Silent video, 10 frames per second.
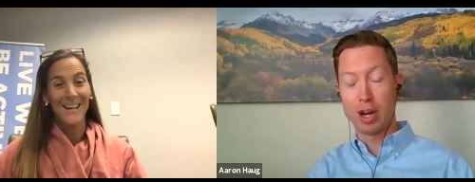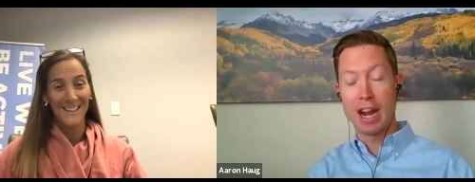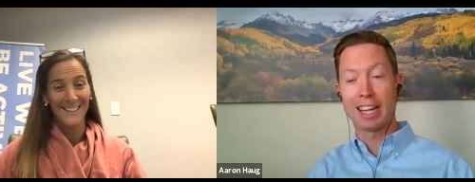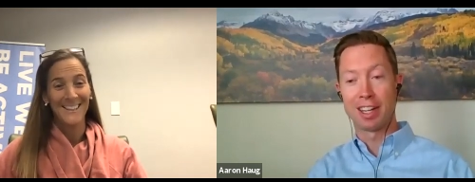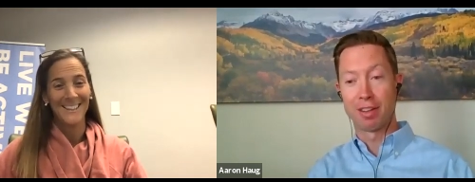
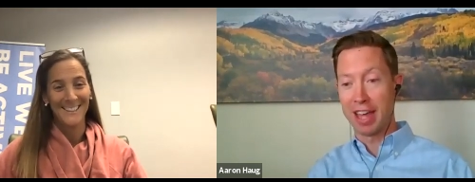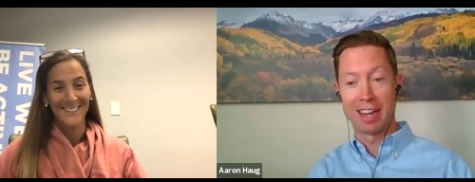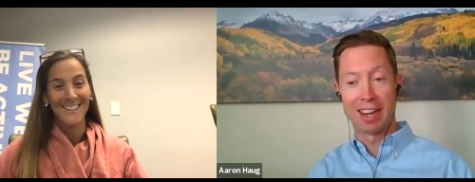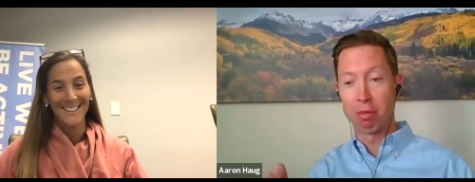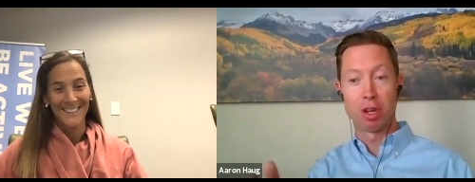Speaker 1: tracking of
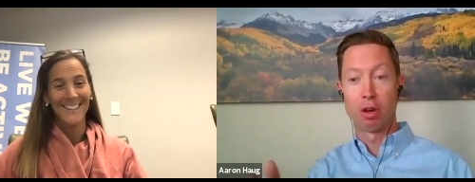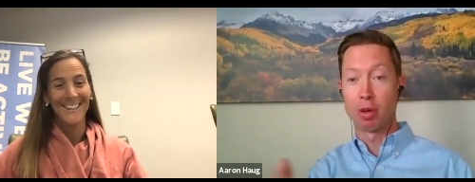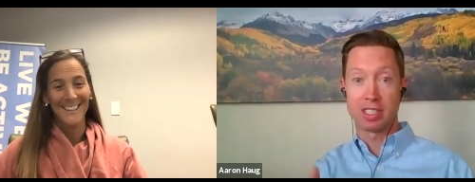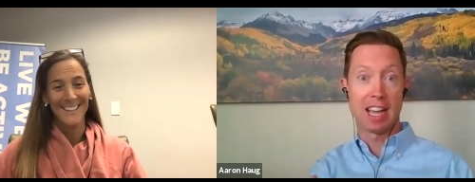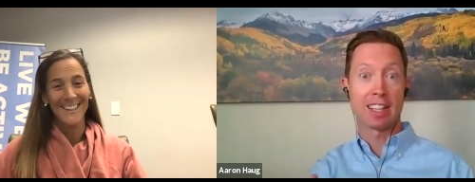that. Now we know
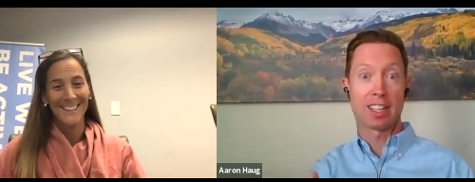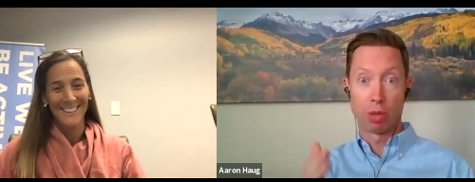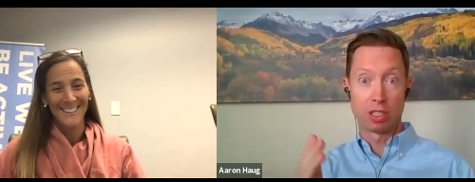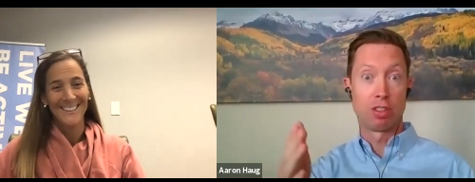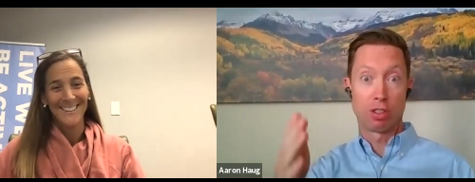exactly
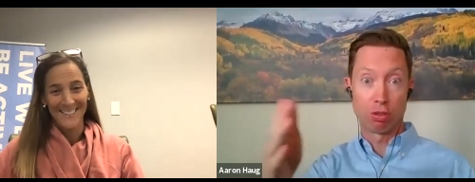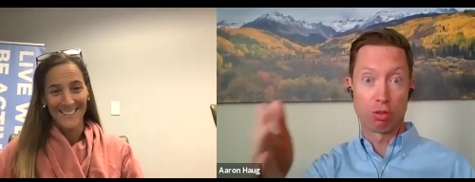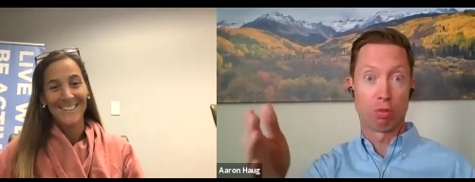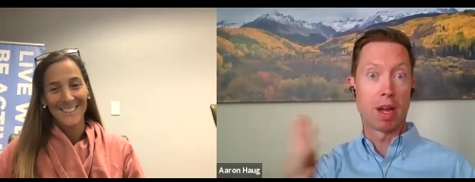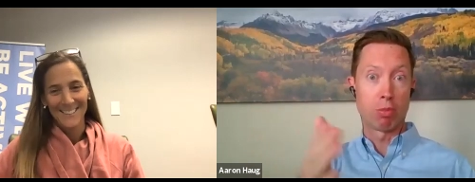what to
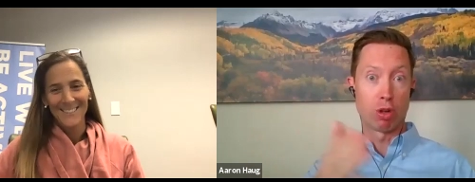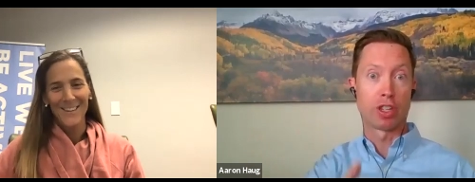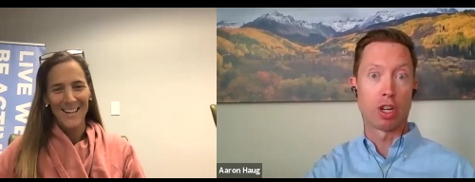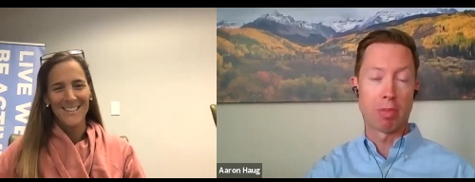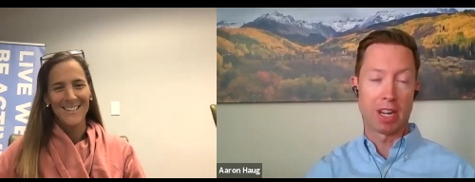do by moving
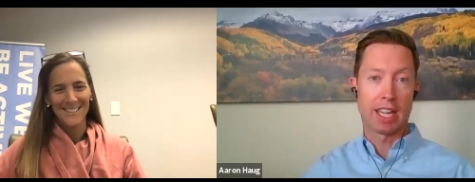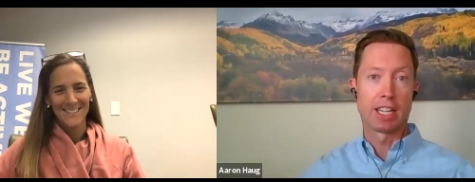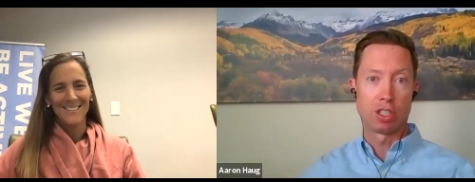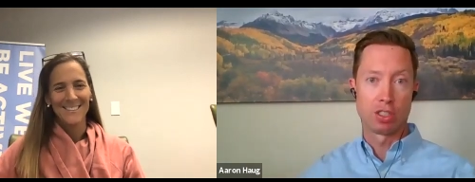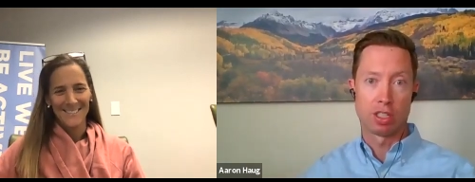Great. your
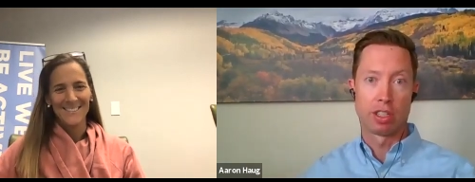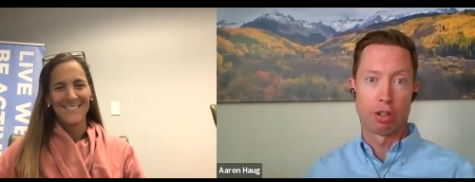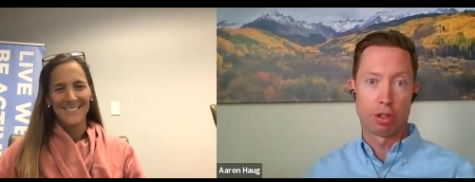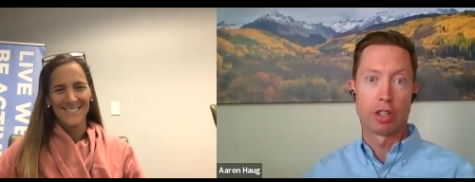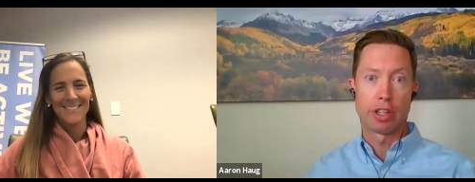medications a
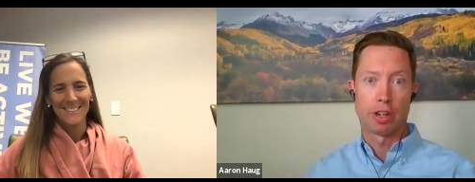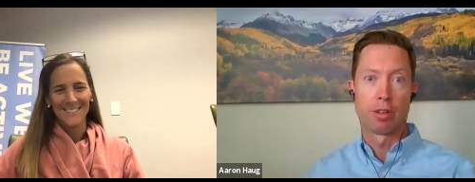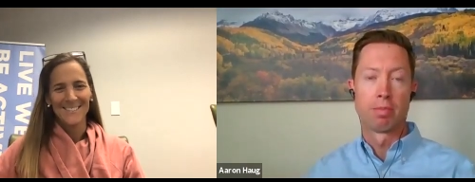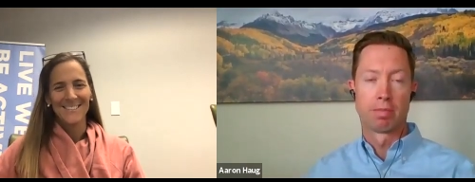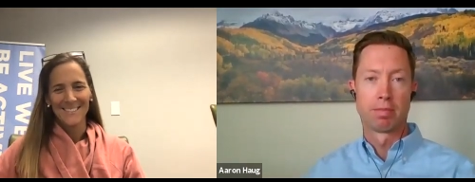little earlier.
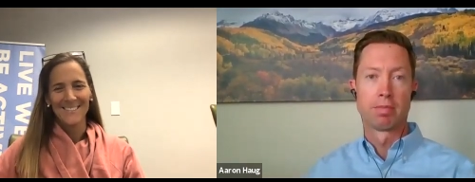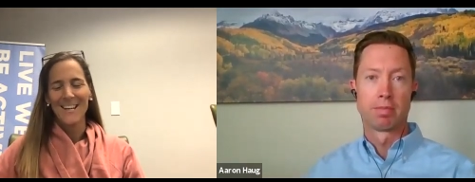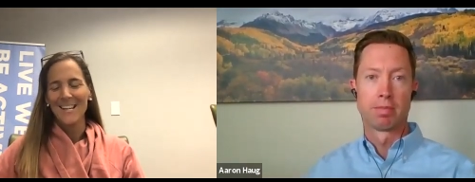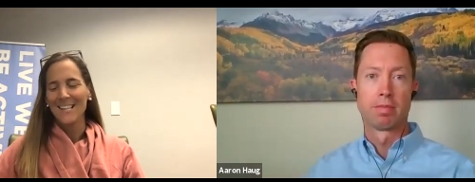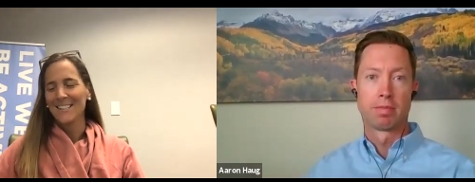
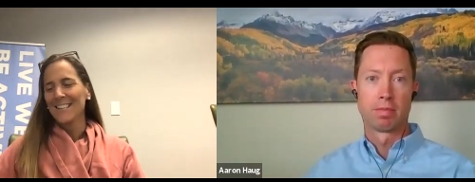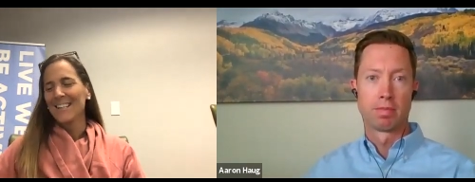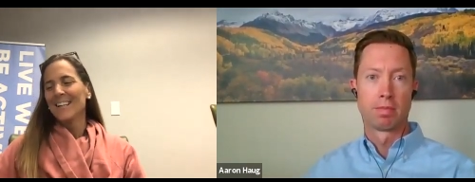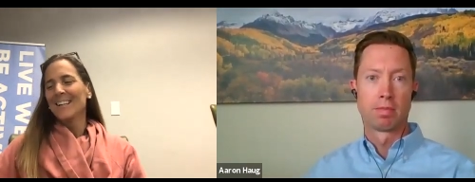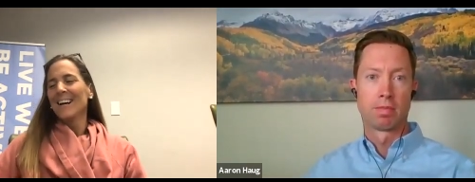
Speaker 2: Great.
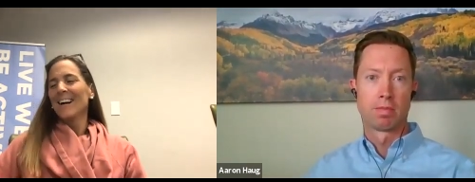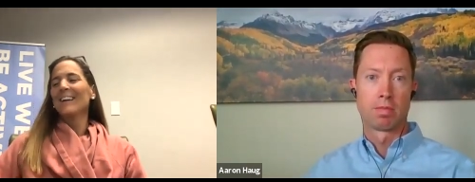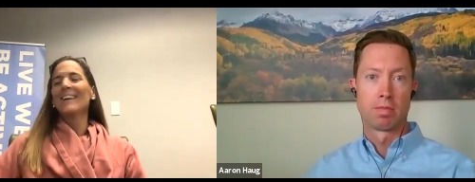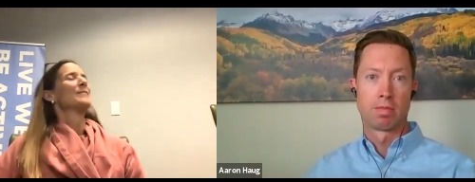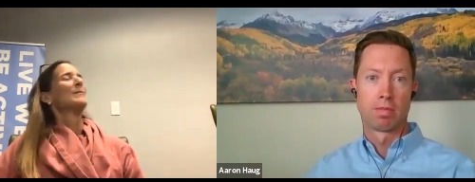
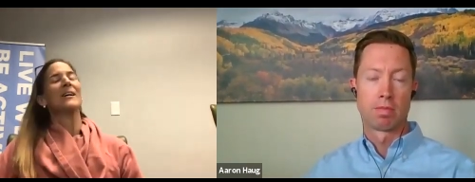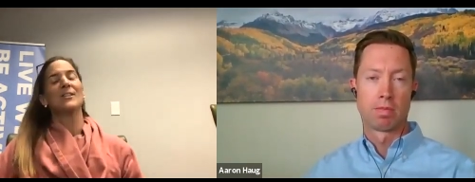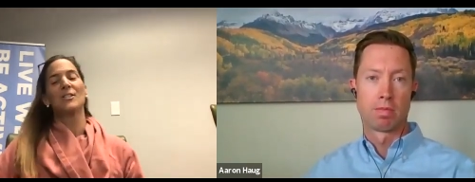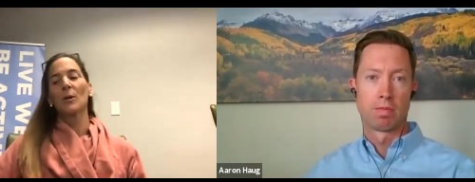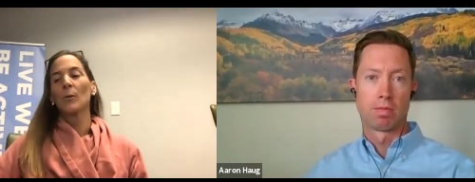Um,
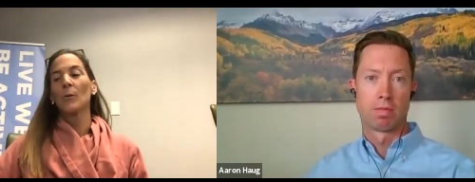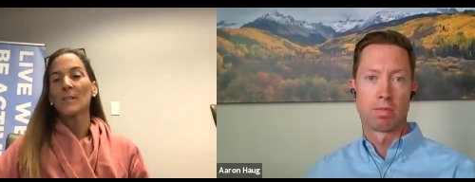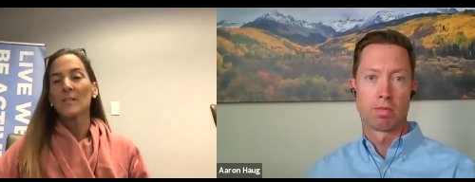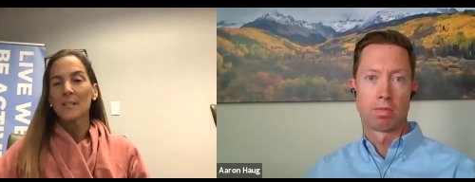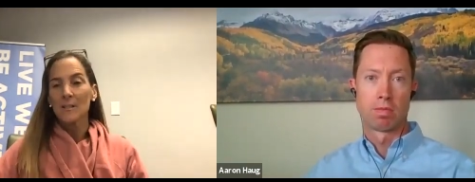so
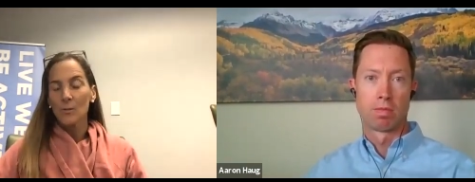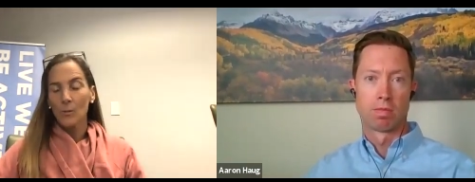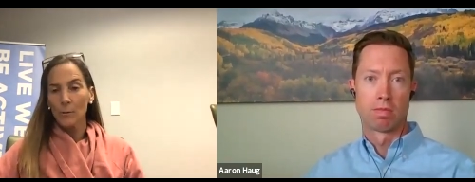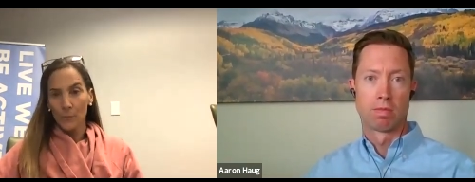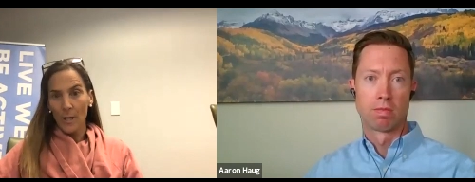this is a
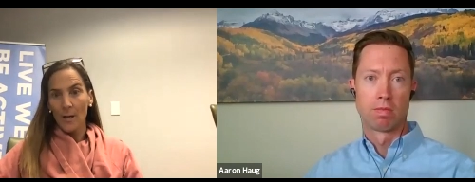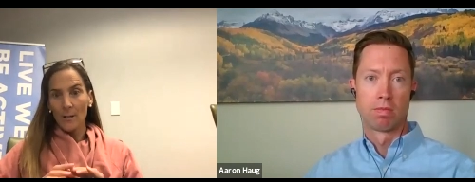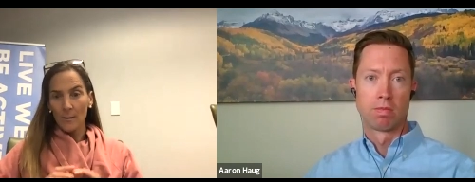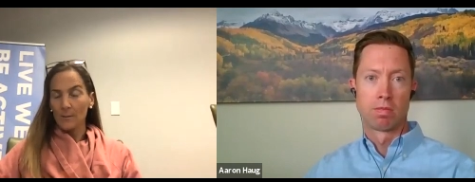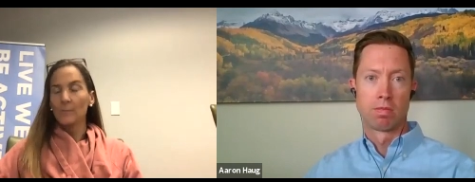sort of
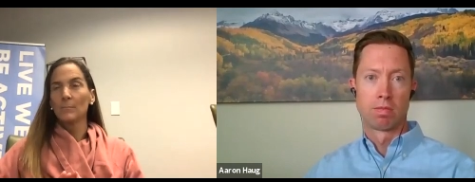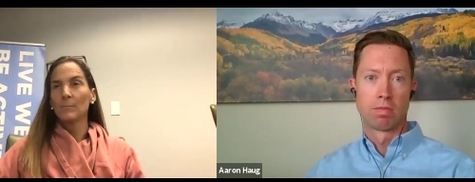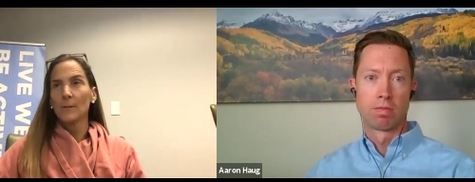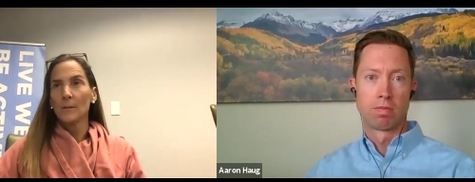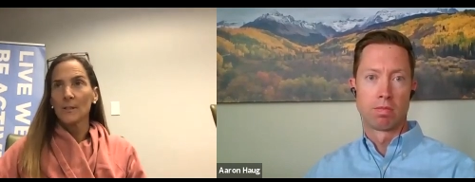uh,
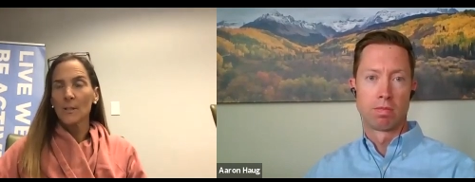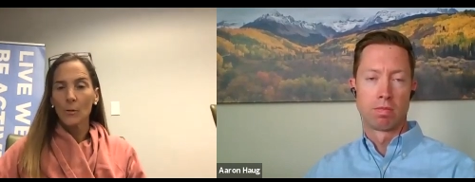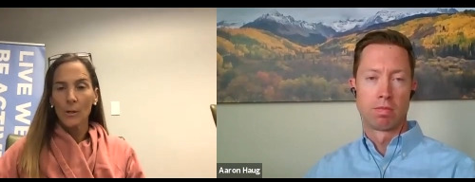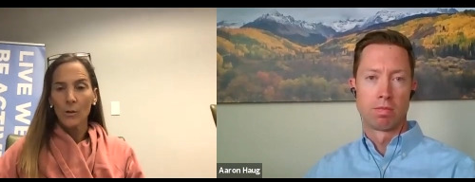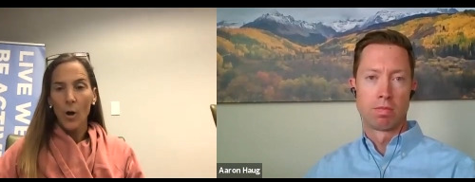it's a,
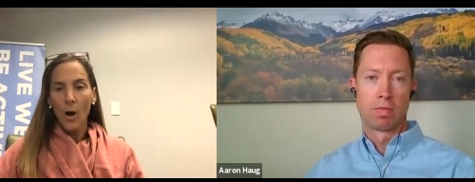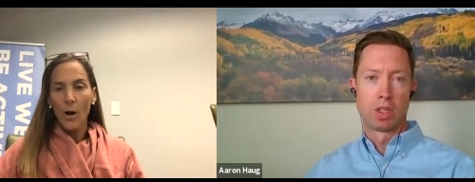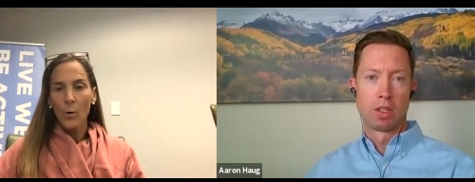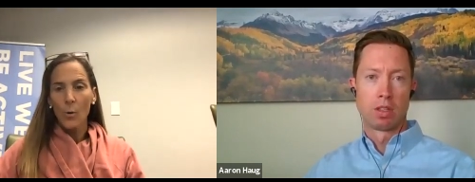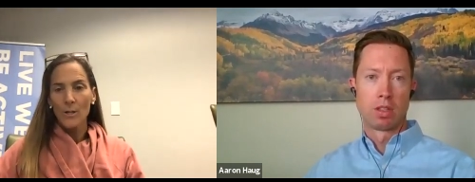a,
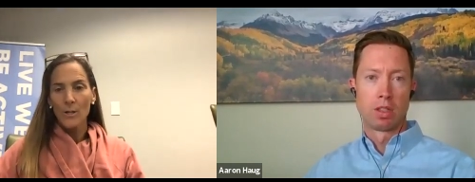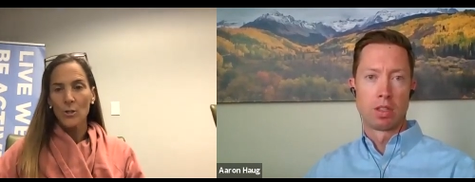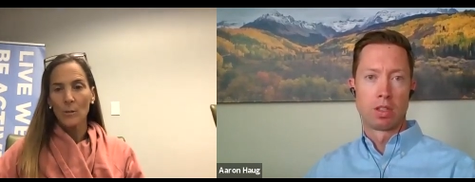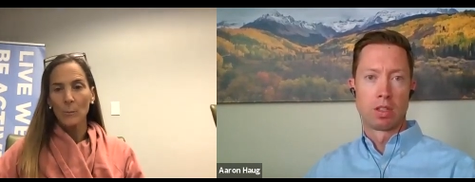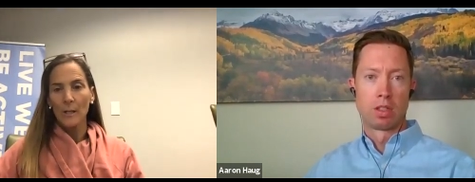long
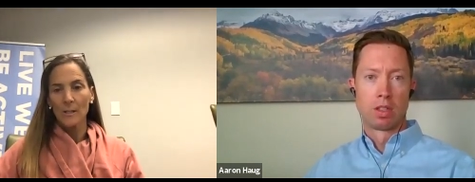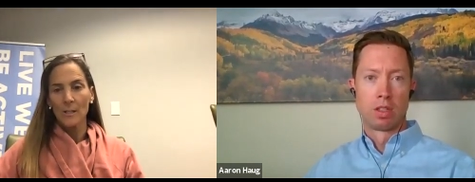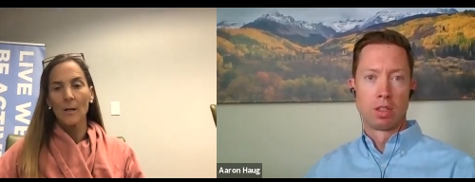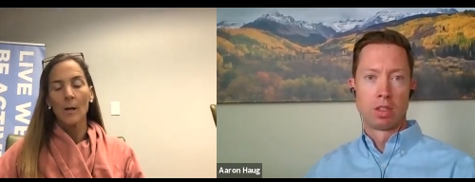question because it